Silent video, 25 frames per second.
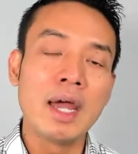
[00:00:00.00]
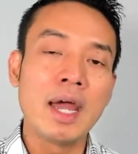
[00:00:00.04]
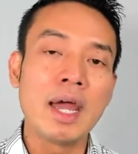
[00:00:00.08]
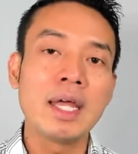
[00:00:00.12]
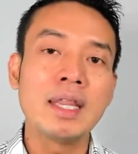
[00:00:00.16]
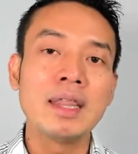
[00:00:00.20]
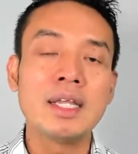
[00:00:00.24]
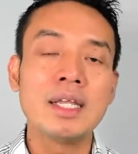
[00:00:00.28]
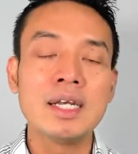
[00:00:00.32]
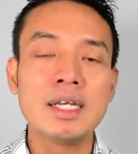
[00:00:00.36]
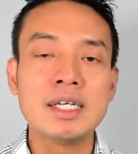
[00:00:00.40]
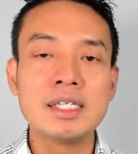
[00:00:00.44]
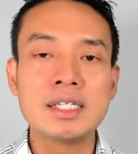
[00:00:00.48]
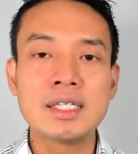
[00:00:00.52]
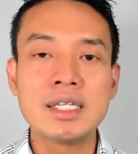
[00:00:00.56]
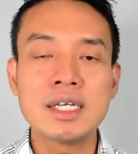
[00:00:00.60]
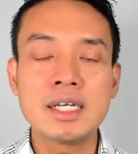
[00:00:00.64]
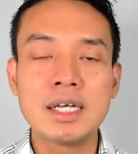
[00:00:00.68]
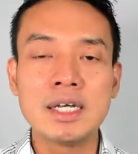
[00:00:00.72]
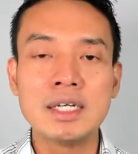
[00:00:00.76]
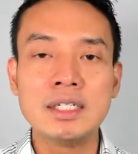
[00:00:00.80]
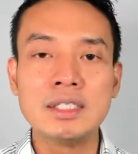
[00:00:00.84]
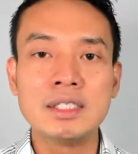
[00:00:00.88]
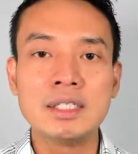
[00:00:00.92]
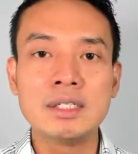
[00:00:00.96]
and the
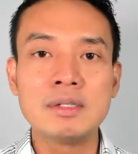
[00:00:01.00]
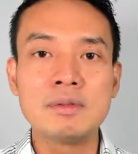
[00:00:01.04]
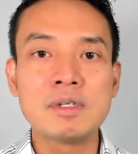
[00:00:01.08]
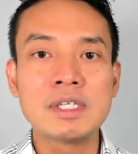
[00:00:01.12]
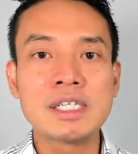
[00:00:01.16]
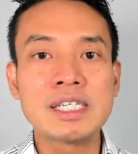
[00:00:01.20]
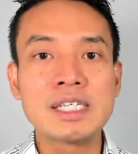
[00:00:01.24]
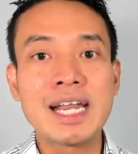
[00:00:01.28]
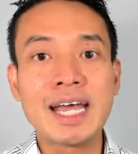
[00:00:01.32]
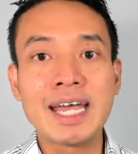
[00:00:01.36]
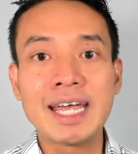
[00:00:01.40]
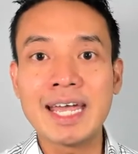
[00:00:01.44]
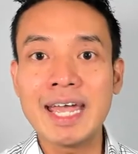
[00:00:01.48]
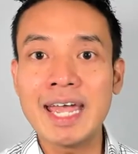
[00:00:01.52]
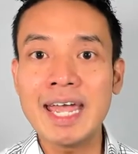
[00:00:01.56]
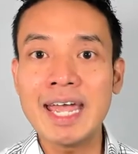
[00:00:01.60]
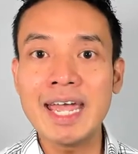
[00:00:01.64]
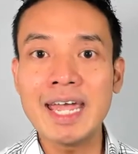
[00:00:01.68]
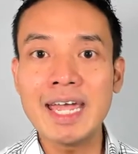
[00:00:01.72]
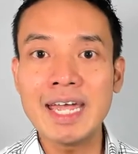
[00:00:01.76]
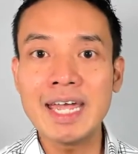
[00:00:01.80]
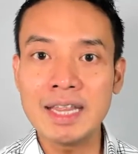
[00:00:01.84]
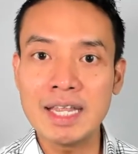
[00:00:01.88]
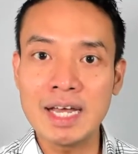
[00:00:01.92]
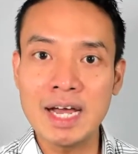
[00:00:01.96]
listing agent was like,
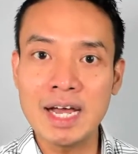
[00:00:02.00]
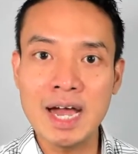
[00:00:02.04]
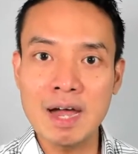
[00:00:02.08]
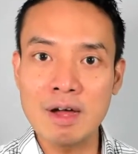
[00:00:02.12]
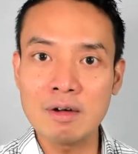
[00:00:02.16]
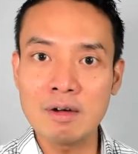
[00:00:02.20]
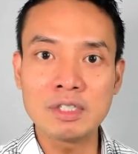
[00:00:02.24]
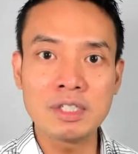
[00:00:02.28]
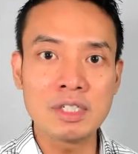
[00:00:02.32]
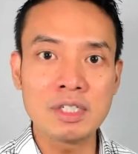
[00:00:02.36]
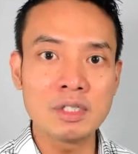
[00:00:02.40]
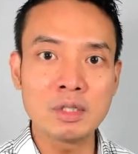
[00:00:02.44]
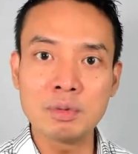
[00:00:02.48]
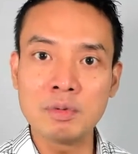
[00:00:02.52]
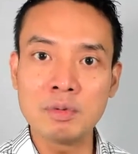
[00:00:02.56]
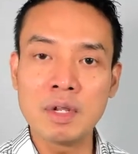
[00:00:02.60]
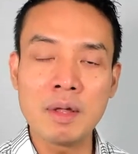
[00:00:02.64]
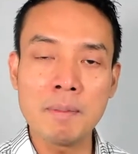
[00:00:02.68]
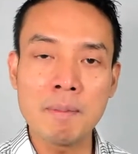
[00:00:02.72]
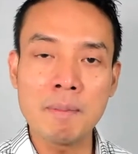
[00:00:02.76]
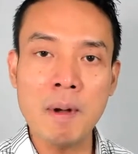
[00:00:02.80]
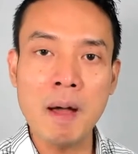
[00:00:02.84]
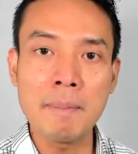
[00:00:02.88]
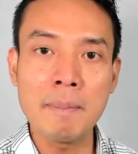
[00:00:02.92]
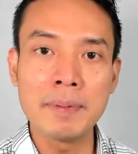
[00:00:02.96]
hey, the house is
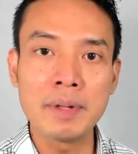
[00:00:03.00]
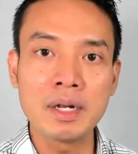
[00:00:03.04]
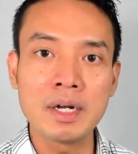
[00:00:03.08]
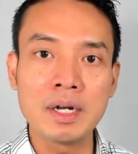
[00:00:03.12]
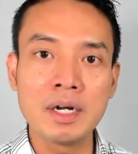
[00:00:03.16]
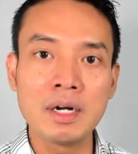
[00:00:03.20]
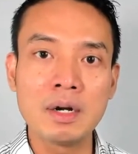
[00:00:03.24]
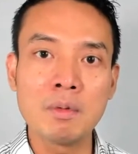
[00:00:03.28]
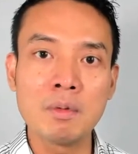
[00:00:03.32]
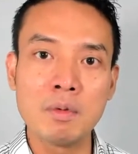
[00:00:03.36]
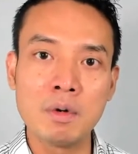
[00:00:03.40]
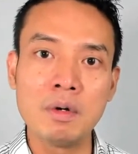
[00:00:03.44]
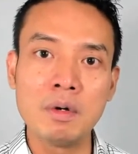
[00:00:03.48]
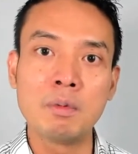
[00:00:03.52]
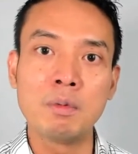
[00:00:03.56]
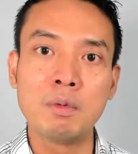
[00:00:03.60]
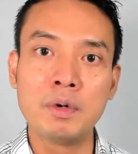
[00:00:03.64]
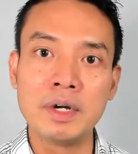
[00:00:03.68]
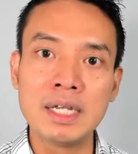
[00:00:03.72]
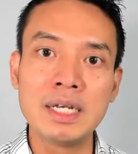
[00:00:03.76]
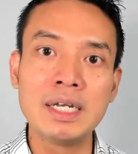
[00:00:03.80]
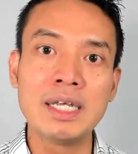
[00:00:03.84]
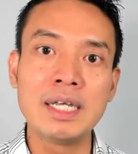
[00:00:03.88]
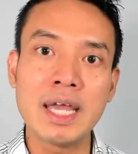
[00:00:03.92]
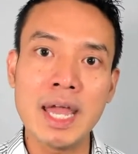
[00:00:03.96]
really popular. We're
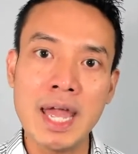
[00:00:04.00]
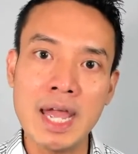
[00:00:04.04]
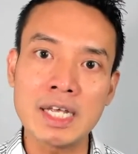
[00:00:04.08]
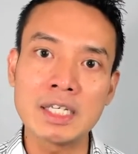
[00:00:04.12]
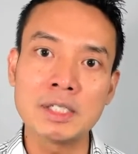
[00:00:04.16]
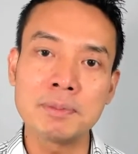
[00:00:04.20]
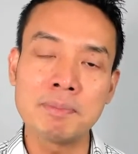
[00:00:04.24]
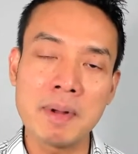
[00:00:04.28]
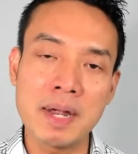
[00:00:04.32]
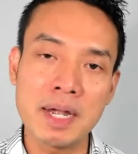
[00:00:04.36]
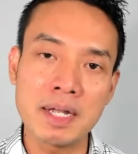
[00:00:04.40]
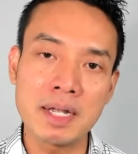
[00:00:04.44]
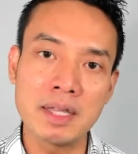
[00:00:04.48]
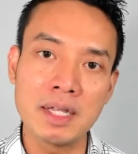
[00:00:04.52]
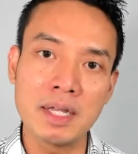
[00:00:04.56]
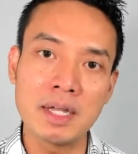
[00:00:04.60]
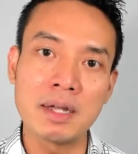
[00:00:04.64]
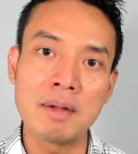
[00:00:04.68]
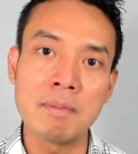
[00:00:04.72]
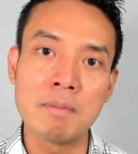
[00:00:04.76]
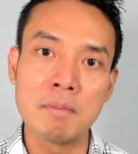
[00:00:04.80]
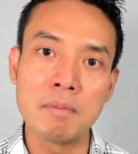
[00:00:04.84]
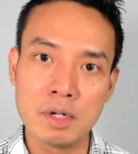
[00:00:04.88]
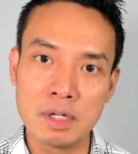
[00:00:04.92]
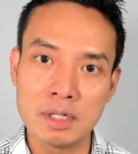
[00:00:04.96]
really
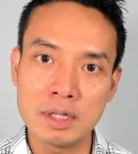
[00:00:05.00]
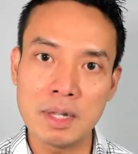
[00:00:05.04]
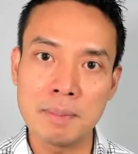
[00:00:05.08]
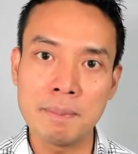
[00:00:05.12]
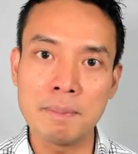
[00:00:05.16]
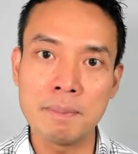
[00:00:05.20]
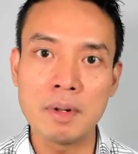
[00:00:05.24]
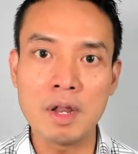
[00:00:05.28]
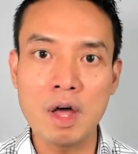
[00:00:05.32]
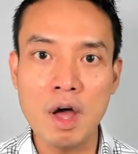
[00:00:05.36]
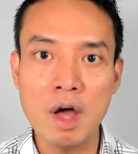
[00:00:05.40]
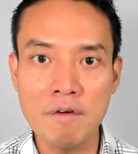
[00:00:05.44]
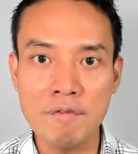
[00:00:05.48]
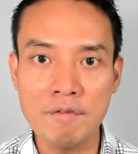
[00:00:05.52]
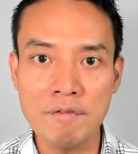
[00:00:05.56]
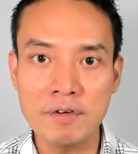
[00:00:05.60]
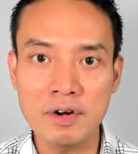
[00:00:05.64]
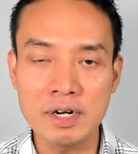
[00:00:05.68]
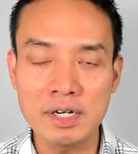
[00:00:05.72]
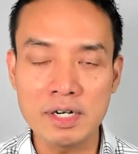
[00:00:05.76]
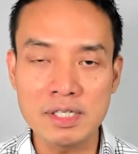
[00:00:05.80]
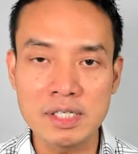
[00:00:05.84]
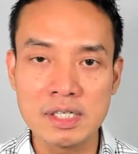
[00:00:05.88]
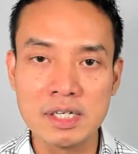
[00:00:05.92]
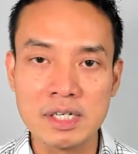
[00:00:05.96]
expecting multiple
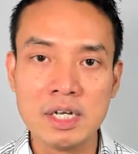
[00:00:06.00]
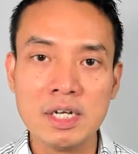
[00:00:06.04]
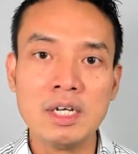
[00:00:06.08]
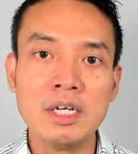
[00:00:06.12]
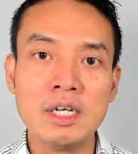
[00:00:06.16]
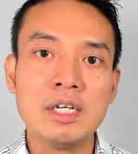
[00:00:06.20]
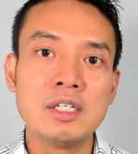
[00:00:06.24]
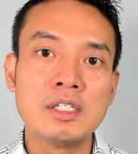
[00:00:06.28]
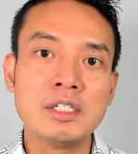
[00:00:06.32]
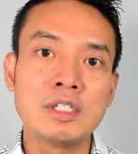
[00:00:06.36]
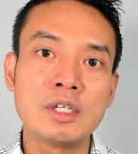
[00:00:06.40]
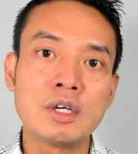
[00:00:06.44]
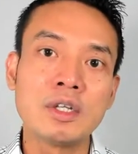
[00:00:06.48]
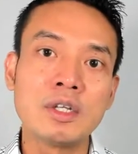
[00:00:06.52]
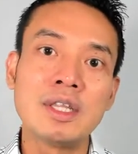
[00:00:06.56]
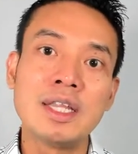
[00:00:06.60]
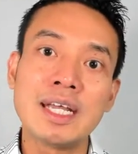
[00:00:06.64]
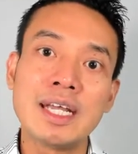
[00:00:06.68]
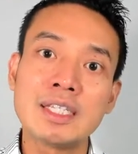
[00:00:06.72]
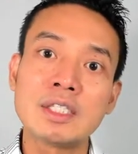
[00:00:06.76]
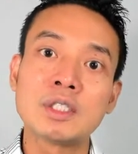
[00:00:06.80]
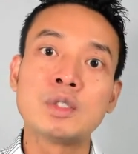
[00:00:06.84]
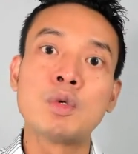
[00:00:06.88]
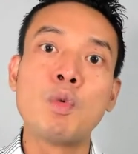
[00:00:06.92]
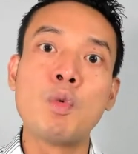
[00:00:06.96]
offers. So
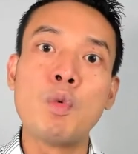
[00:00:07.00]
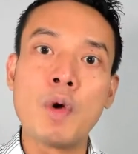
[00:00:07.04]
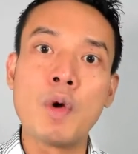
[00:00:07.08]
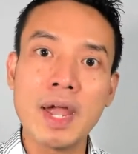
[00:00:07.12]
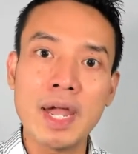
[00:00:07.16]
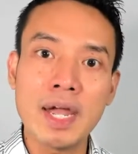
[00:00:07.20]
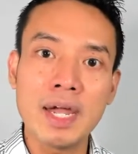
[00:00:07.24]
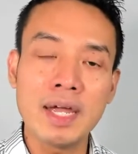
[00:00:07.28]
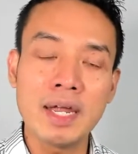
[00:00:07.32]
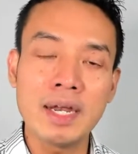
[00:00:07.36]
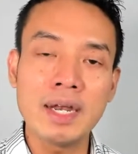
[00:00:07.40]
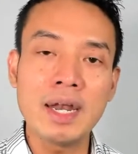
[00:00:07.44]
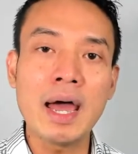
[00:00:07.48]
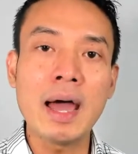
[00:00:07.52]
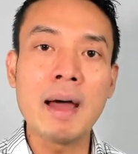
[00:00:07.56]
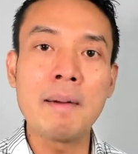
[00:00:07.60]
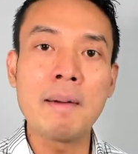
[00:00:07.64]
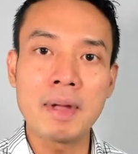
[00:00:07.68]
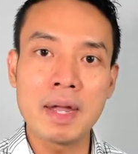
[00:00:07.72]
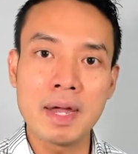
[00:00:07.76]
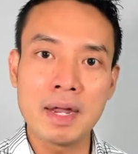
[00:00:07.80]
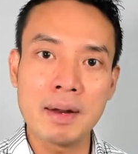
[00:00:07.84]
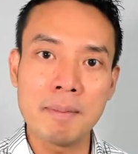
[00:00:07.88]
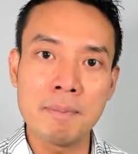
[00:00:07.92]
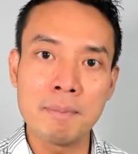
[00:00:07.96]
that's when
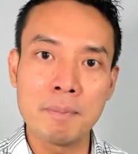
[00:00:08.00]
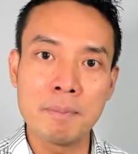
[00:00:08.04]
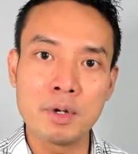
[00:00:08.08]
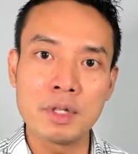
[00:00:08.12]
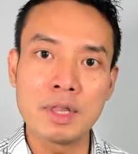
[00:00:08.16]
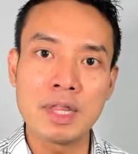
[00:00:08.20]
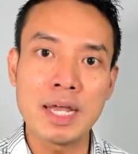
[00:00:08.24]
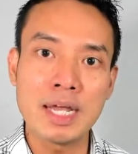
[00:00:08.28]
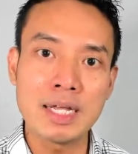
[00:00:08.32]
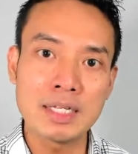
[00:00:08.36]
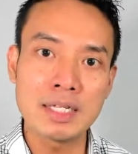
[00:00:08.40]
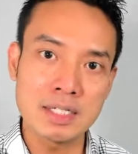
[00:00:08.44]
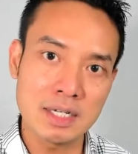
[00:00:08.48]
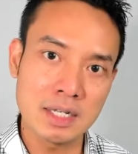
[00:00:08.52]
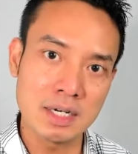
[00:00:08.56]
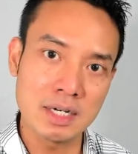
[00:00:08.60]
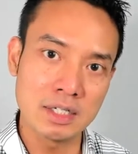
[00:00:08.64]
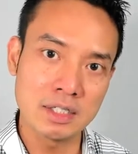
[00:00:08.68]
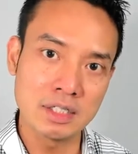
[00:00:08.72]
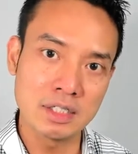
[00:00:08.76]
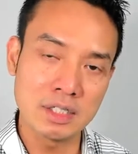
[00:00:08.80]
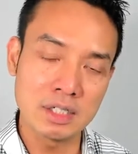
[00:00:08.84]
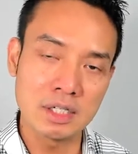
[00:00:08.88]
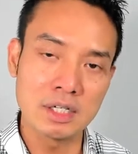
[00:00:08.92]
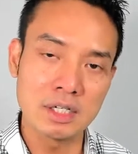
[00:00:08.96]
I'm going to put
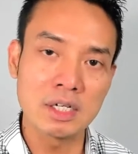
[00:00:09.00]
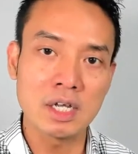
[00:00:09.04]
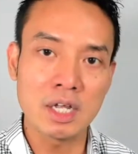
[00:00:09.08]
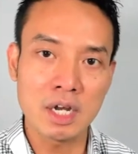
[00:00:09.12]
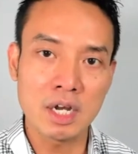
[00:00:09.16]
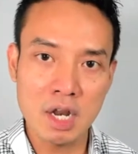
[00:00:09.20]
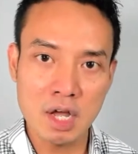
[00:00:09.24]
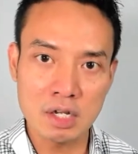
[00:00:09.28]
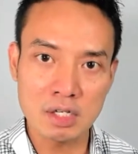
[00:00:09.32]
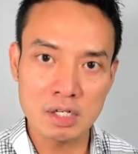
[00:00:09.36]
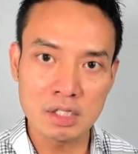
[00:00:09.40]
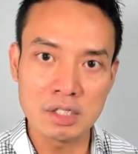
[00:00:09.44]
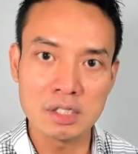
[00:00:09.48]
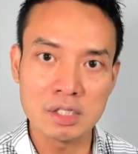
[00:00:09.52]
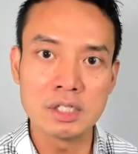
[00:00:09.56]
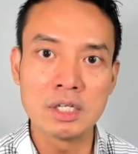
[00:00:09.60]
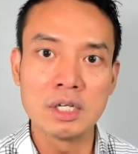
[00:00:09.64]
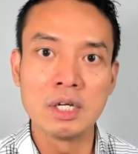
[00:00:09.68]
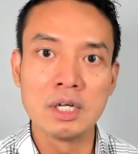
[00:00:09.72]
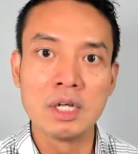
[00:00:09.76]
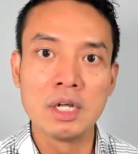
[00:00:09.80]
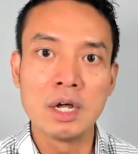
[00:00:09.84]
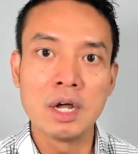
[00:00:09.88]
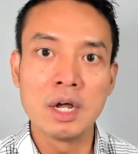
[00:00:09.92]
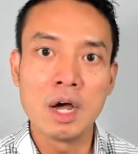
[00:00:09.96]
escalation clause
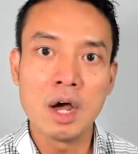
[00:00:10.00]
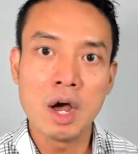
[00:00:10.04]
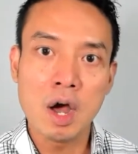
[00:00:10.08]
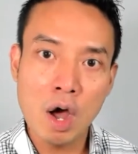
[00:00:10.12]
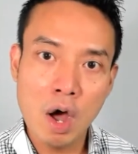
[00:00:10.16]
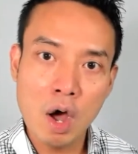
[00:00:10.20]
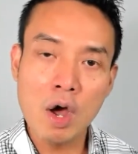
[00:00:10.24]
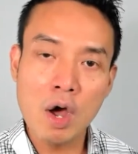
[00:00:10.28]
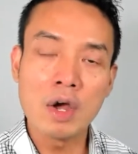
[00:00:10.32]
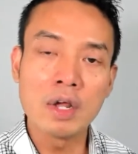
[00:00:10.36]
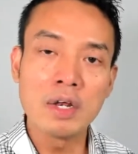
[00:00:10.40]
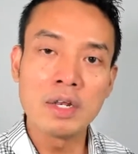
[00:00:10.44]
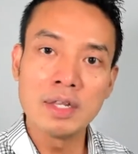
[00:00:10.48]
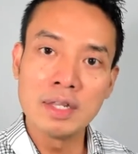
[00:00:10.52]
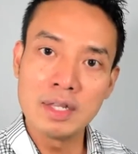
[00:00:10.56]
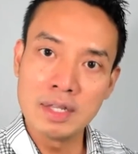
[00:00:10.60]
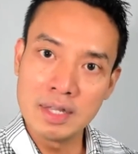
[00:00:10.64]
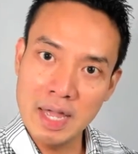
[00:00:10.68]
on